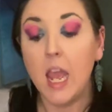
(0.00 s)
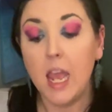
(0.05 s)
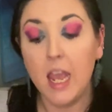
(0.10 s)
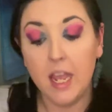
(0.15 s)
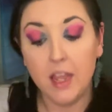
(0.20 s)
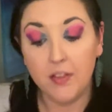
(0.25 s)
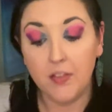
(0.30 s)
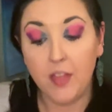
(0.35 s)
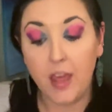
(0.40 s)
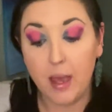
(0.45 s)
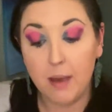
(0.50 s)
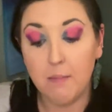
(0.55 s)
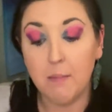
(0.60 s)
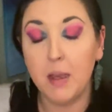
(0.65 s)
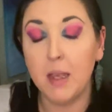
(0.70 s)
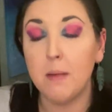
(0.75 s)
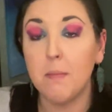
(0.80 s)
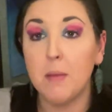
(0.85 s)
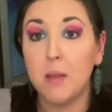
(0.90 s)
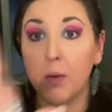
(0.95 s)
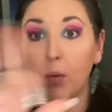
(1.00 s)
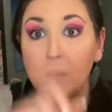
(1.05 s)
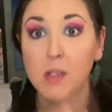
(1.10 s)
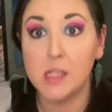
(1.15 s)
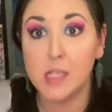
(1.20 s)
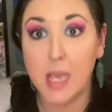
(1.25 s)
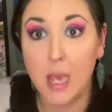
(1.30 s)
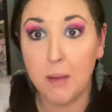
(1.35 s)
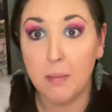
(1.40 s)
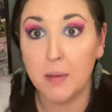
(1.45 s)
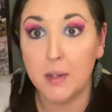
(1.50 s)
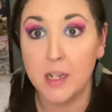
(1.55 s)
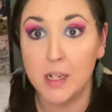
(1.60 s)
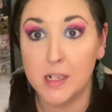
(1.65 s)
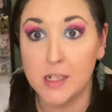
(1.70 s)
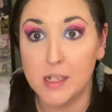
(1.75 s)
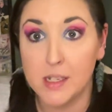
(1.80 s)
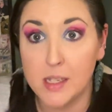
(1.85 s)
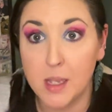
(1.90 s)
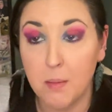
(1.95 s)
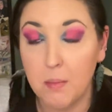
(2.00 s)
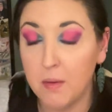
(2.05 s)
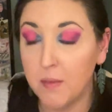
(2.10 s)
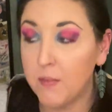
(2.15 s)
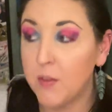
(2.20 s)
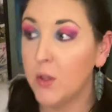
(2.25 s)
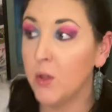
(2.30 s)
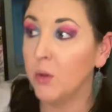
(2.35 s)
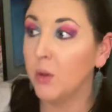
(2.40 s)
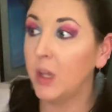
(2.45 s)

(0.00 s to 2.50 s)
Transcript: And that might be what's happening to some of you.